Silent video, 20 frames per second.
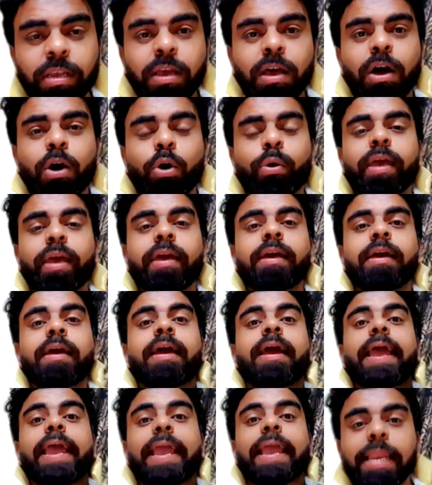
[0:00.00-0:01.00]
Okay,
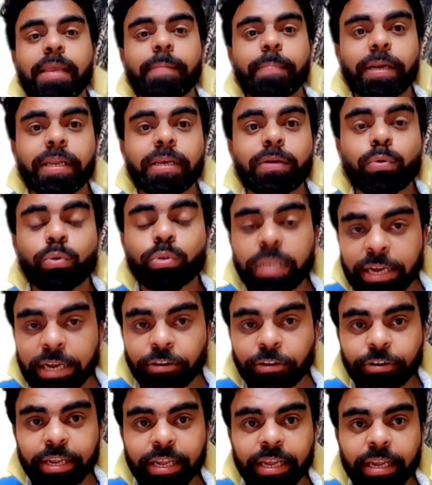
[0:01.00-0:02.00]
anybody who's
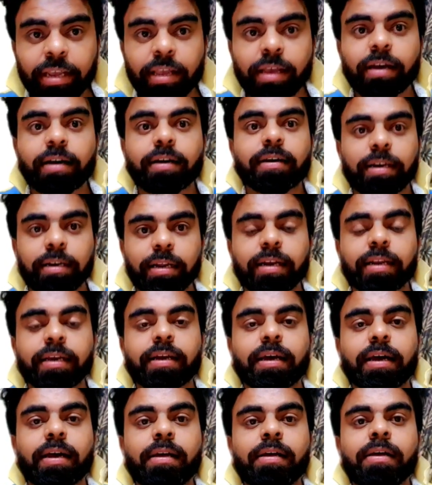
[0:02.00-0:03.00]
entering
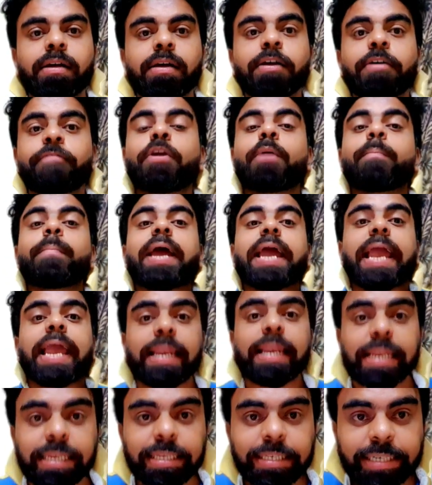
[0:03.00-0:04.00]
Karnataka from
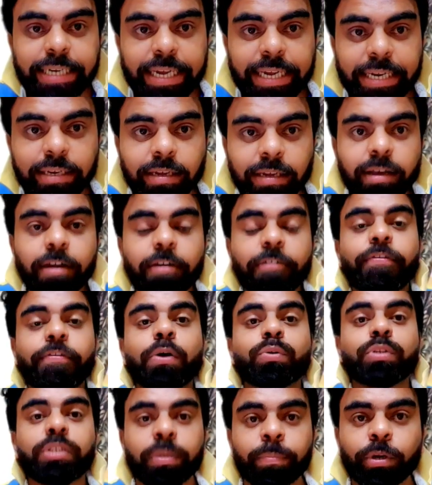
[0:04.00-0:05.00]
any state
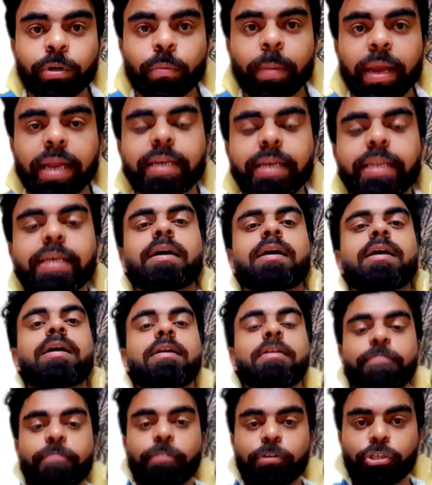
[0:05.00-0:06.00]
found symptomatic,
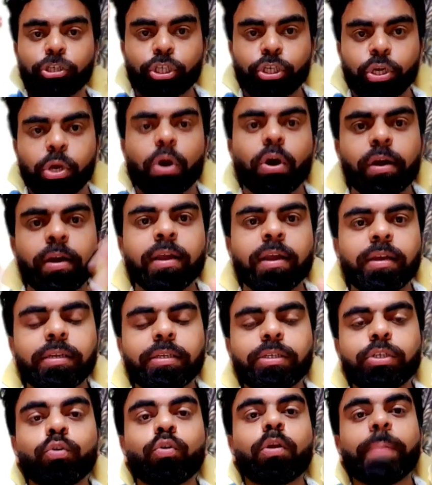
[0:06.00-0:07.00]
for sure
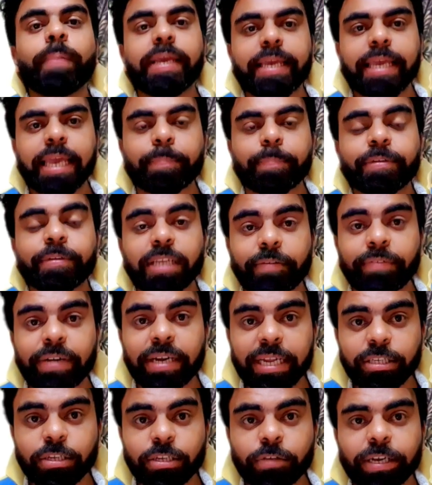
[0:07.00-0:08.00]
you will be kept 7
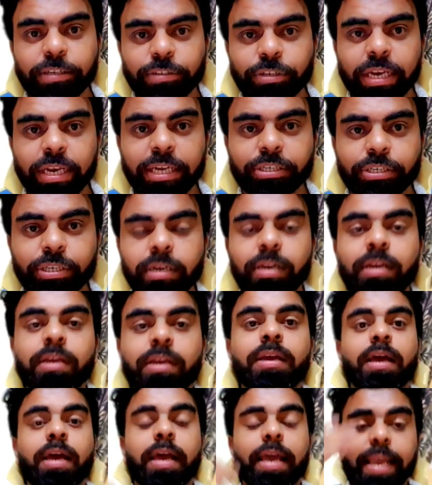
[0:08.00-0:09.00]
days of isolation
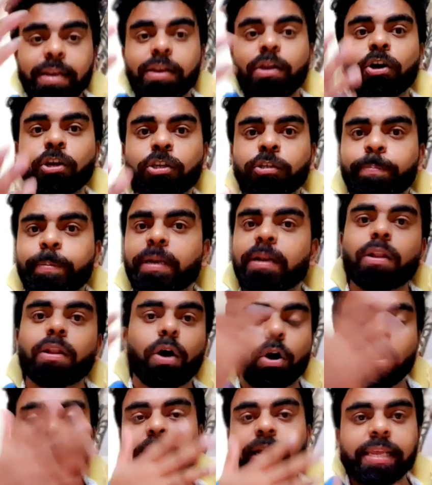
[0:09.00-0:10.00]
in hospital
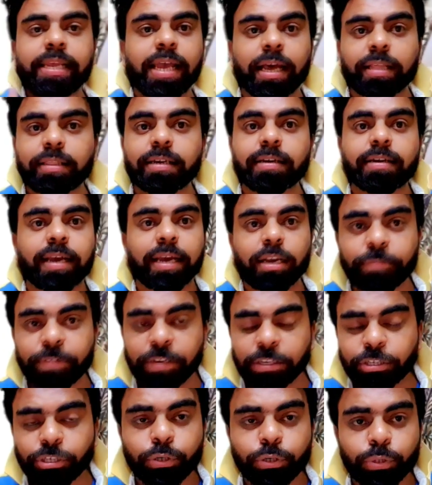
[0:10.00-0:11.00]
or any other kind of
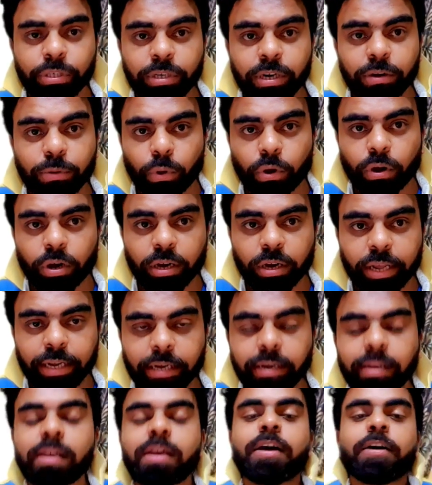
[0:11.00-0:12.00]
institutional
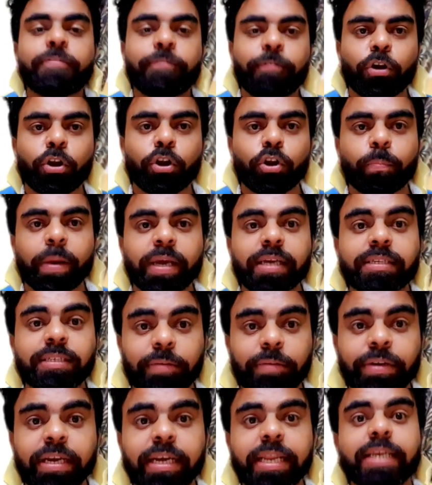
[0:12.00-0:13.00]
quarantine, followed by
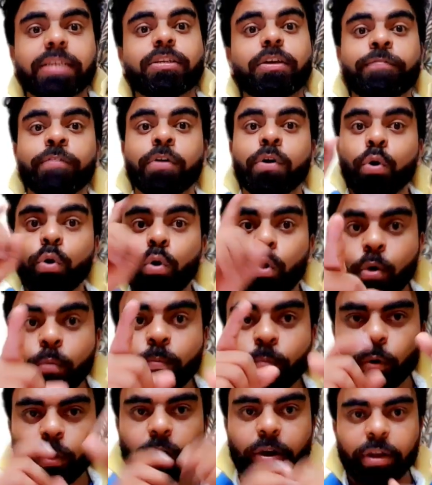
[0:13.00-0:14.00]
7 days of home
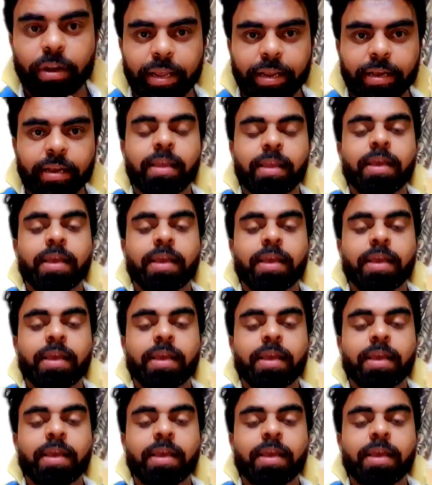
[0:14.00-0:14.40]
quarantine.